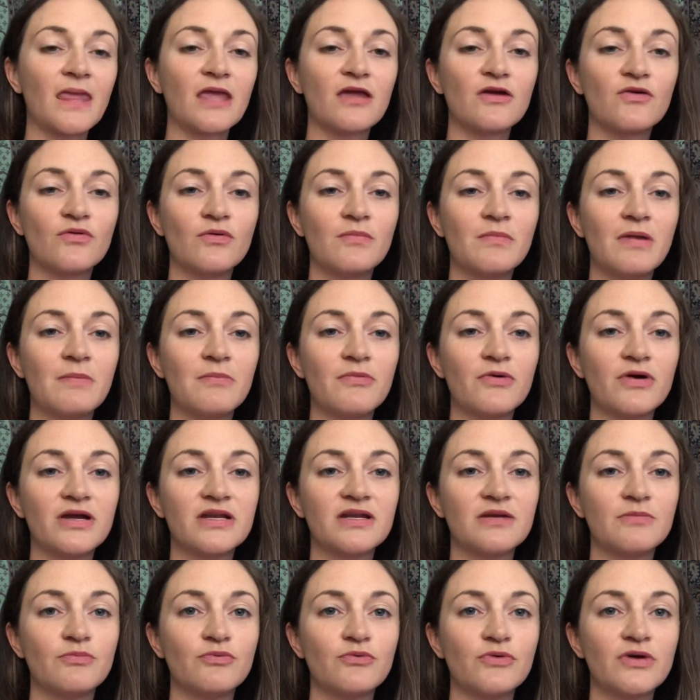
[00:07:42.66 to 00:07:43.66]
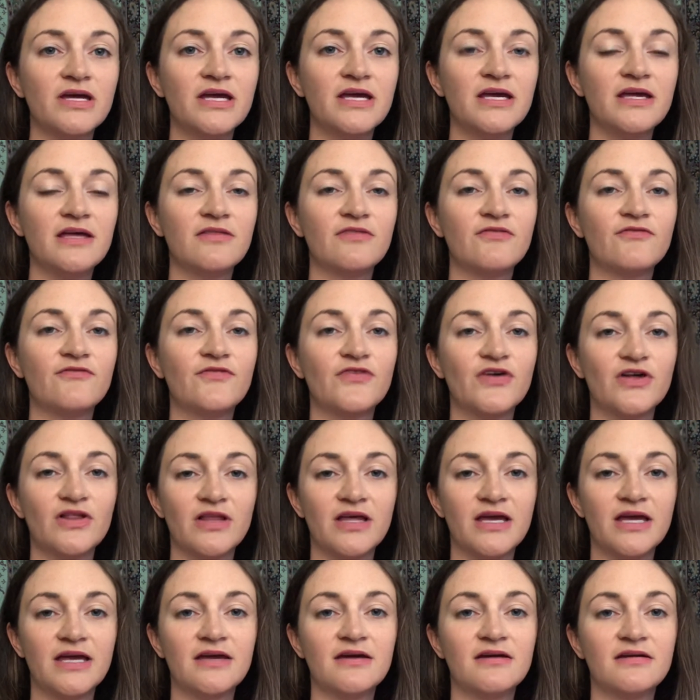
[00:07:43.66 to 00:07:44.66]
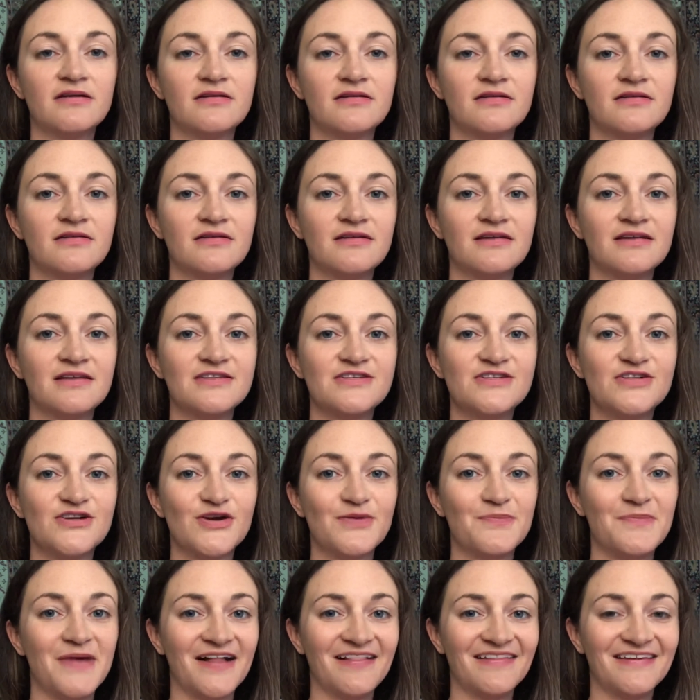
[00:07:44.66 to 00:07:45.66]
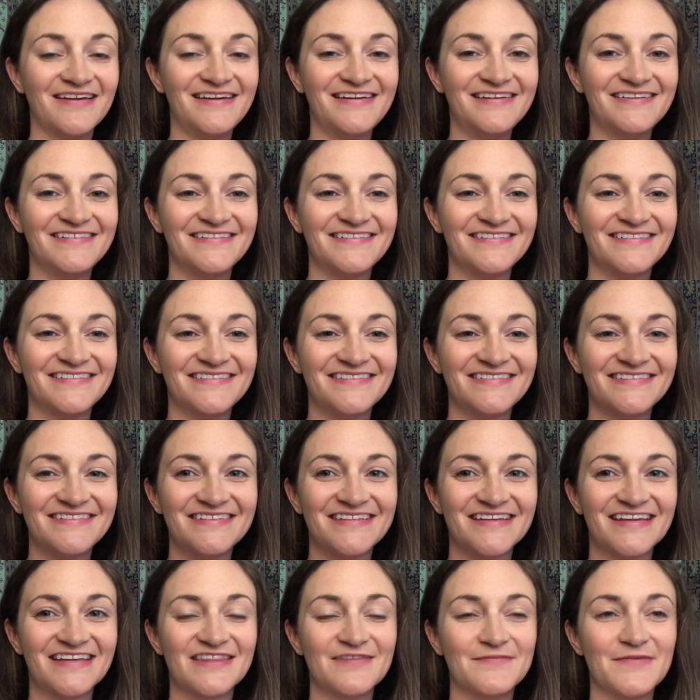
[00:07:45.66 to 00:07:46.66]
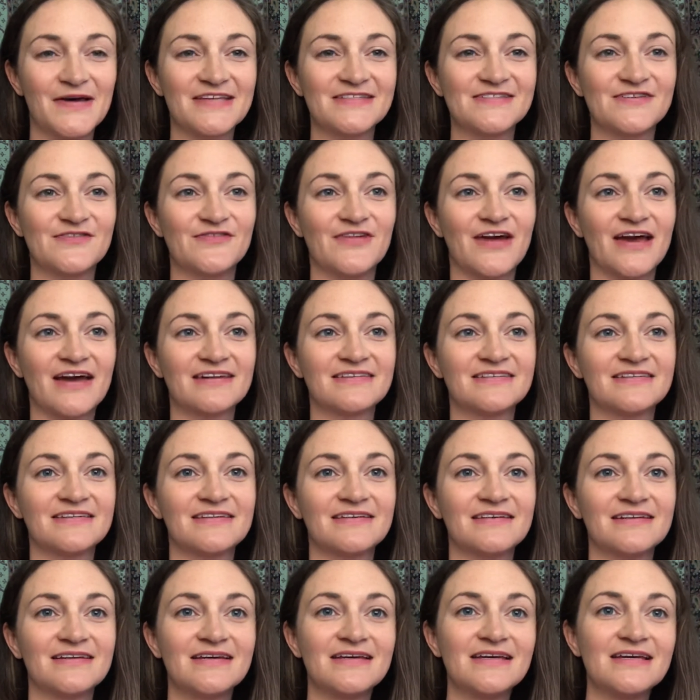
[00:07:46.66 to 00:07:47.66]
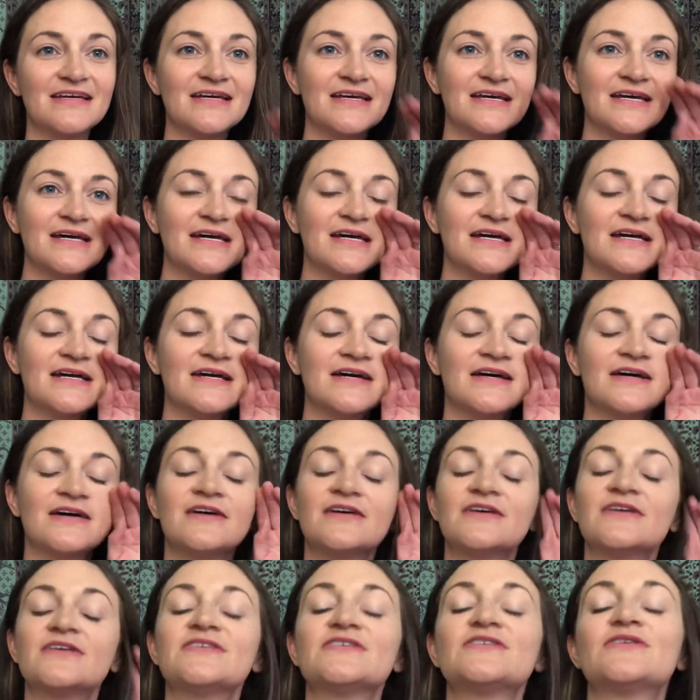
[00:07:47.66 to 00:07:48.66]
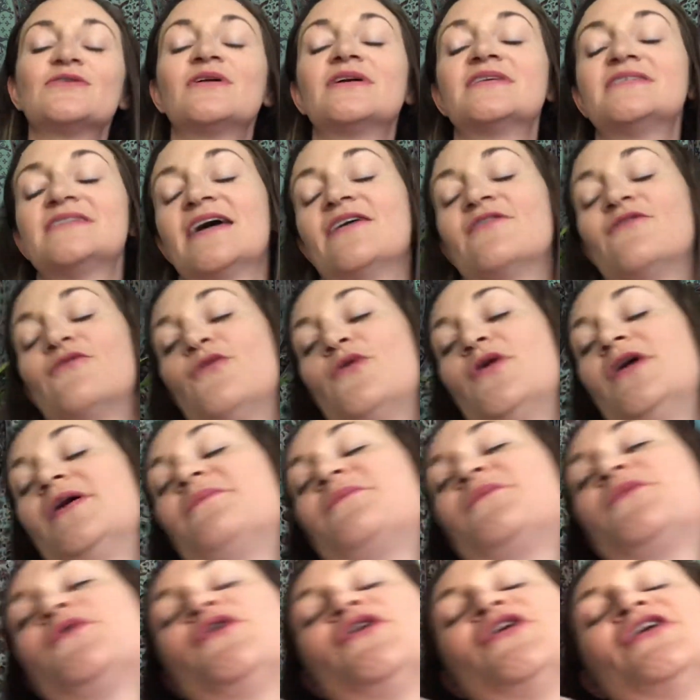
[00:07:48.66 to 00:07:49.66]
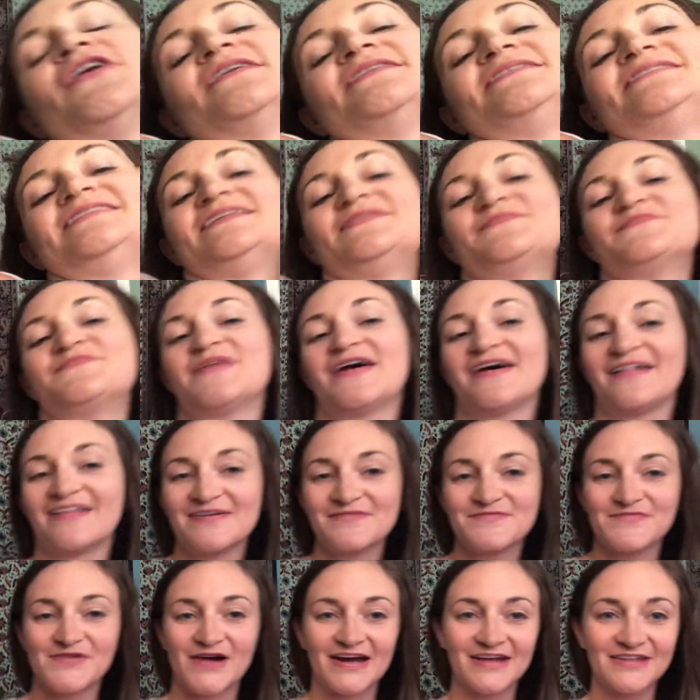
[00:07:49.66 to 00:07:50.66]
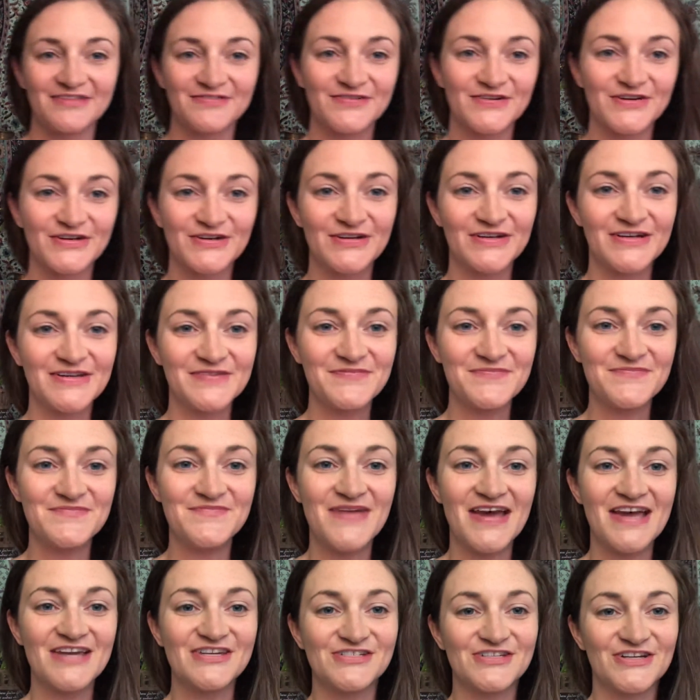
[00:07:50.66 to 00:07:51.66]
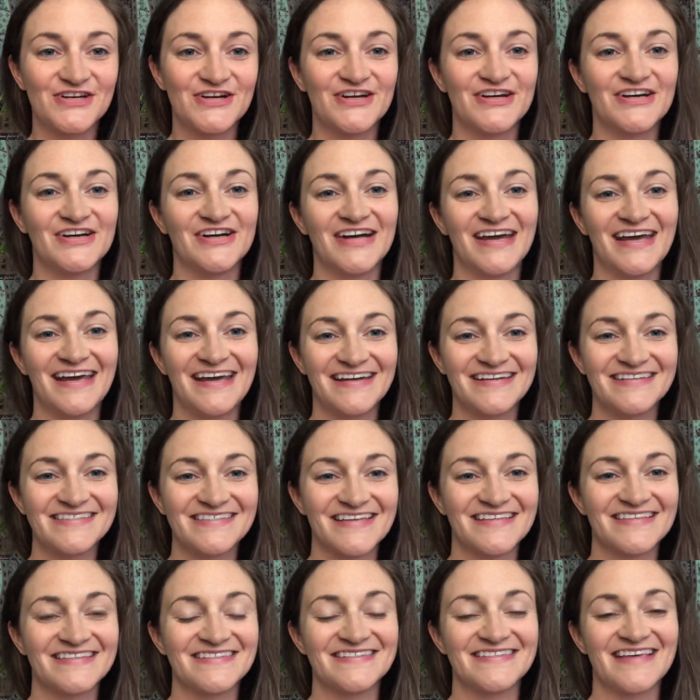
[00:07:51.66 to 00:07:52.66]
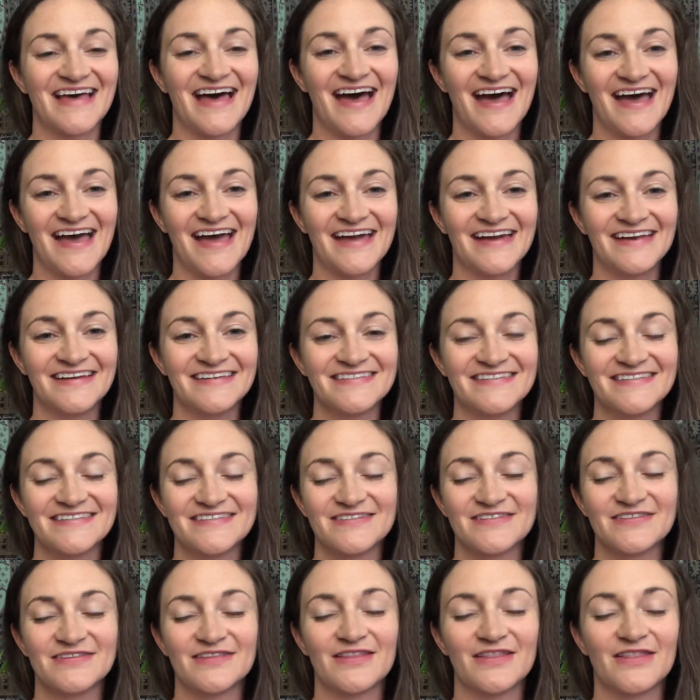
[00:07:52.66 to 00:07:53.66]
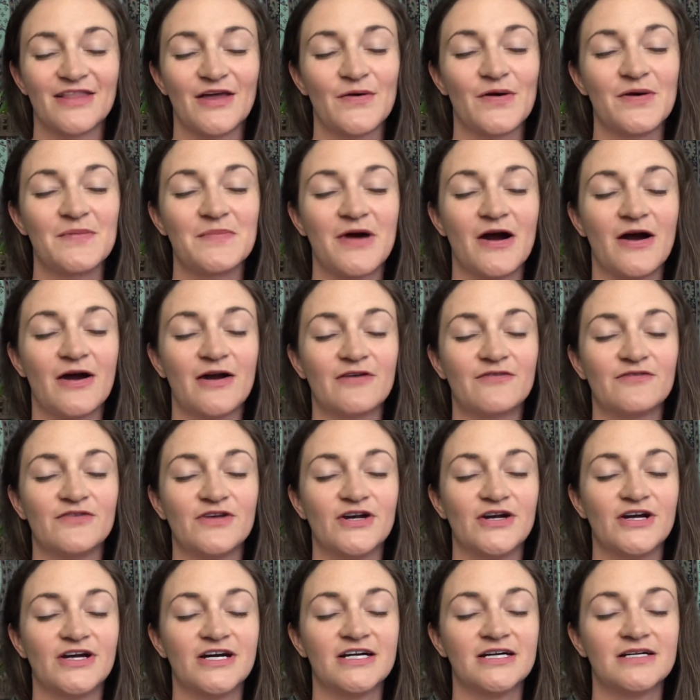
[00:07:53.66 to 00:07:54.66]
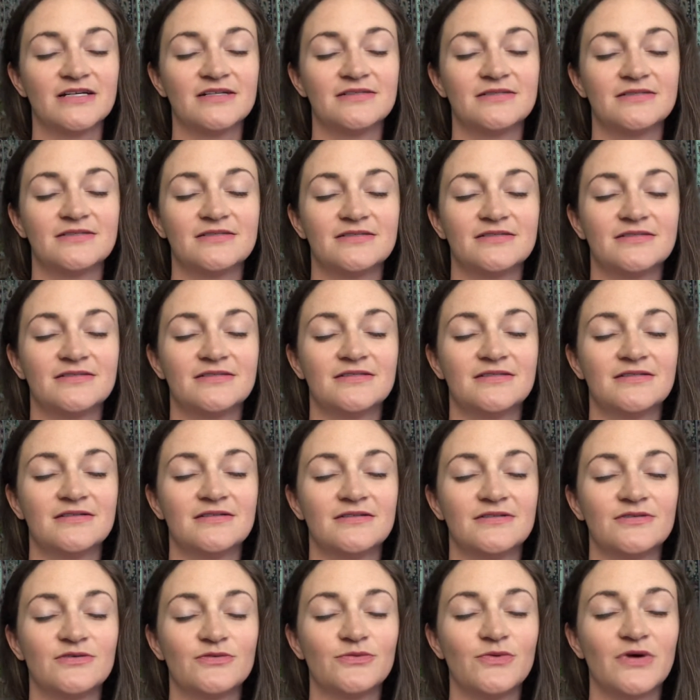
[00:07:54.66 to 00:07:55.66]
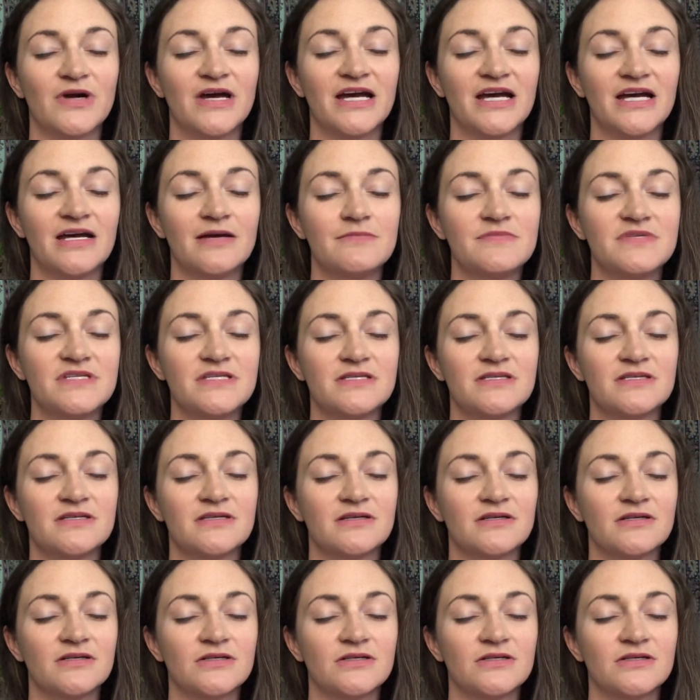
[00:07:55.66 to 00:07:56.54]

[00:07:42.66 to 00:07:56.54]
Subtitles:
Remembering to breathe fully into your belly to get the best effect. So let's have one more deep belly breath for good measure. Hands on sides, lower part of your ribs.